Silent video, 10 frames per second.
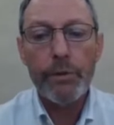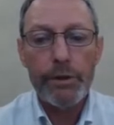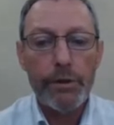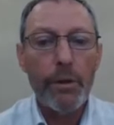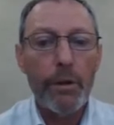which
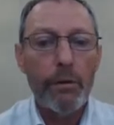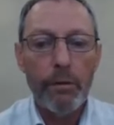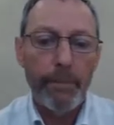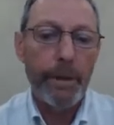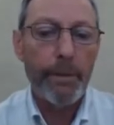is what
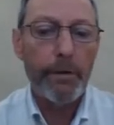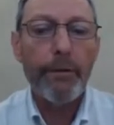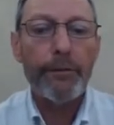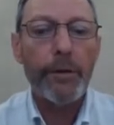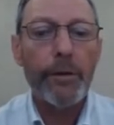people are
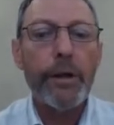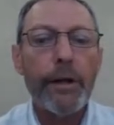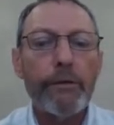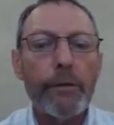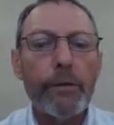often looking
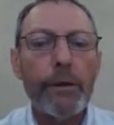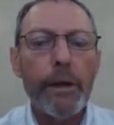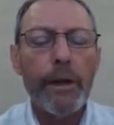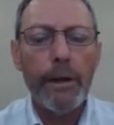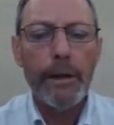for.
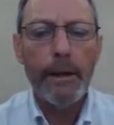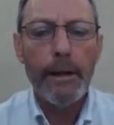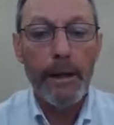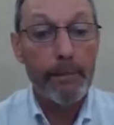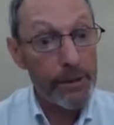
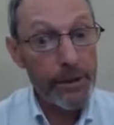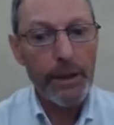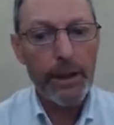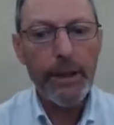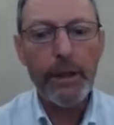Uh, but
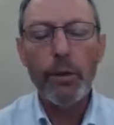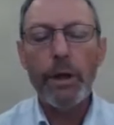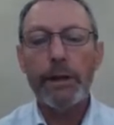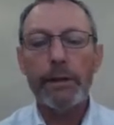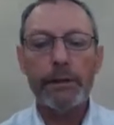certainly in the
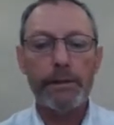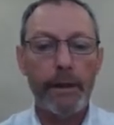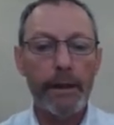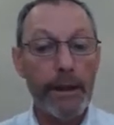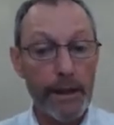wild
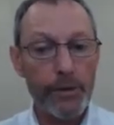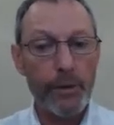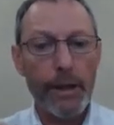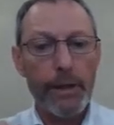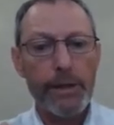and in natural
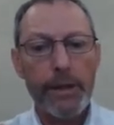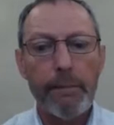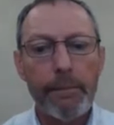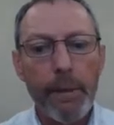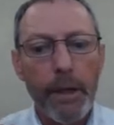
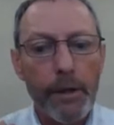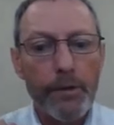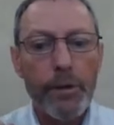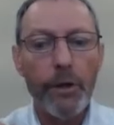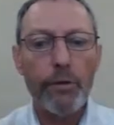landscapes,
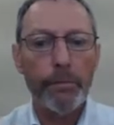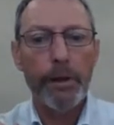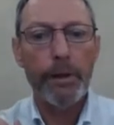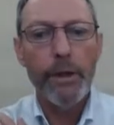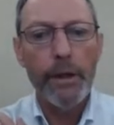biocontrol could be
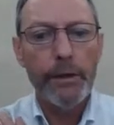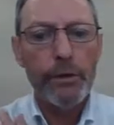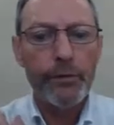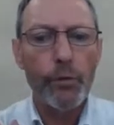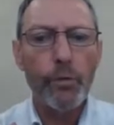a really
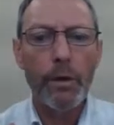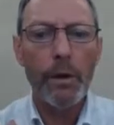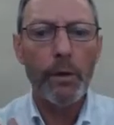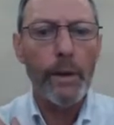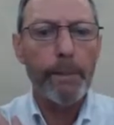useful
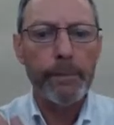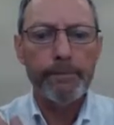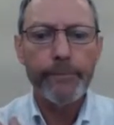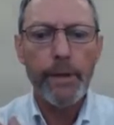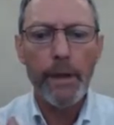uh, weapon.
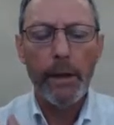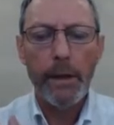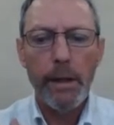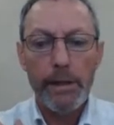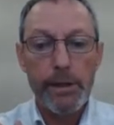
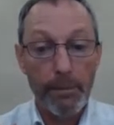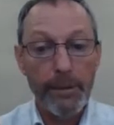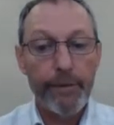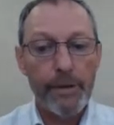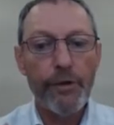Uh, so I
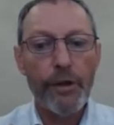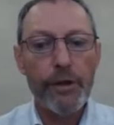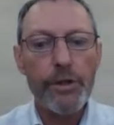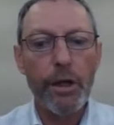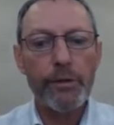believe there's further
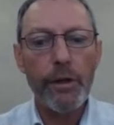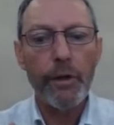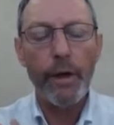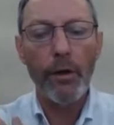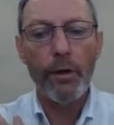trials
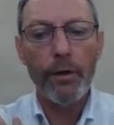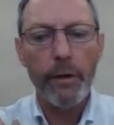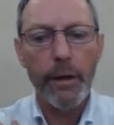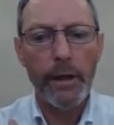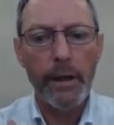going on
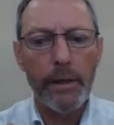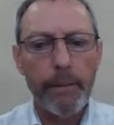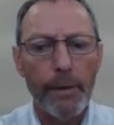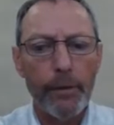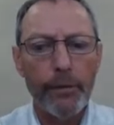uh,
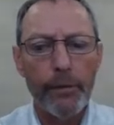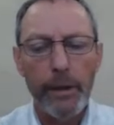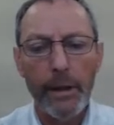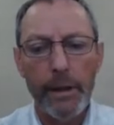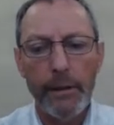both
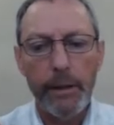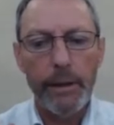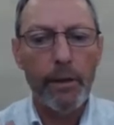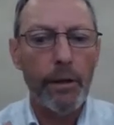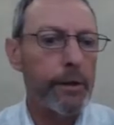in,
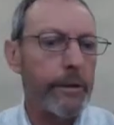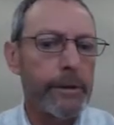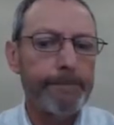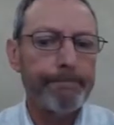in Holland,